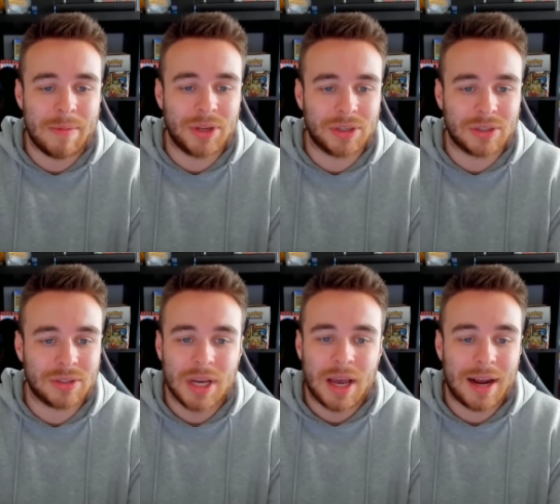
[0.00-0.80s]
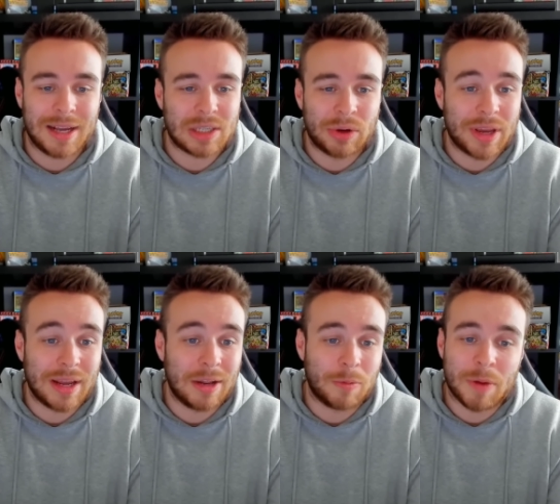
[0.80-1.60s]
images, I guess,
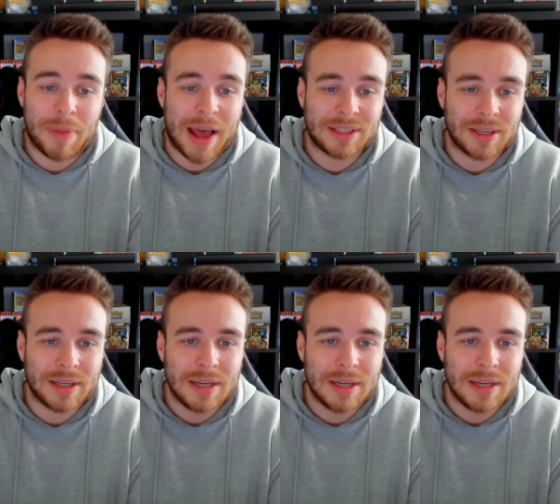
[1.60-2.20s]
looking a little bit better.